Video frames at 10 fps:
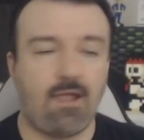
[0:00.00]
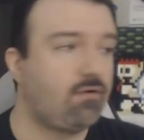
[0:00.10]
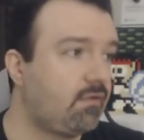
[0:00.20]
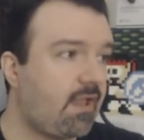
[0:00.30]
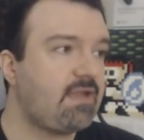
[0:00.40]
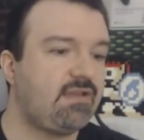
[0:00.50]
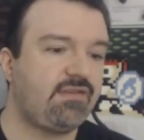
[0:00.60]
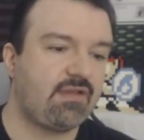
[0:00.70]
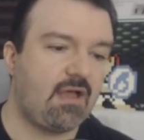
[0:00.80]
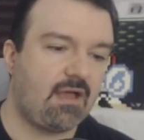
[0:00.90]
I don't like
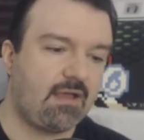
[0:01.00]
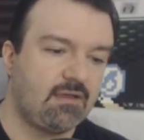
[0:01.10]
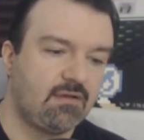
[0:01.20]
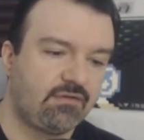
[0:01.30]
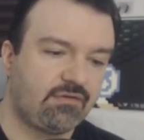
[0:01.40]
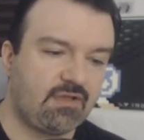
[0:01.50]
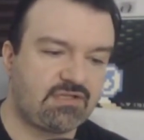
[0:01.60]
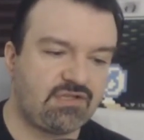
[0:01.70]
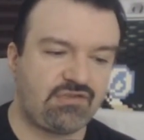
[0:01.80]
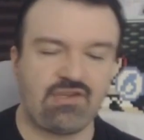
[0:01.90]
this guy, so
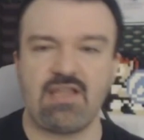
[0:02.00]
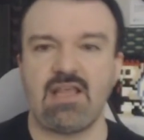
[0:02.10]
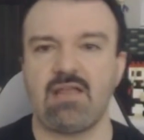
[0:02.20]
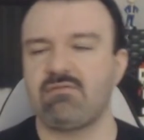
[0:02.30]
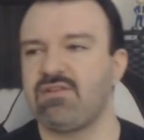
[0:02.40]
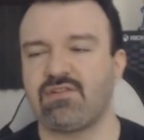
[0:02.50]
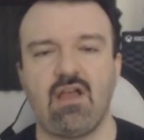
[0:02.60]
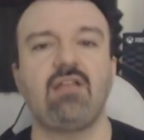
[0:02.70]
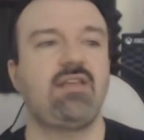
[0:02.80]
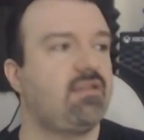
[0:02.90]
let's just say that his
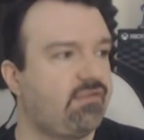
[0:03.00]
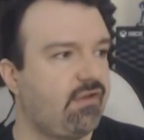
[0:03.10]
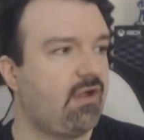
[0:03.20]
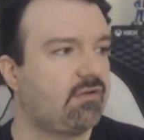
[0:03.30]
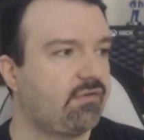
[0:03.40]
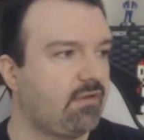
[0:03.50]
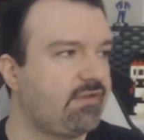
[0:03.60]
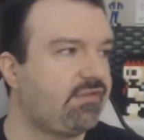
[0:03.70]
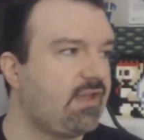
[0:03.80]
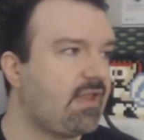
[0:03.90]
content sucks, or
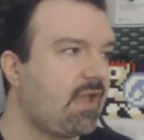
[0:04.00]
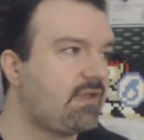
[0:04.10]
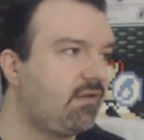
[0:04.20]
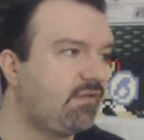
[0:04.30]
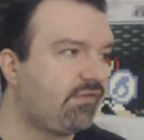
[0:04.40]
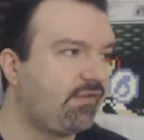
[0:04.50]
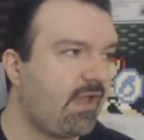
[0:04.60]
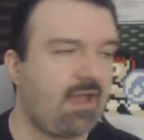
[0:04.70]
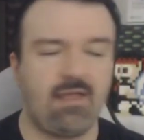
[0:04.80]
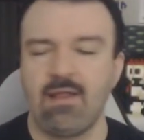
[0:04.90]
let's say that, you know, this or
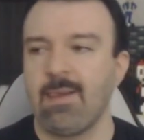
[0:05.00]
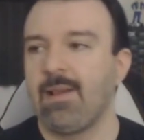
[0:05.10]
that.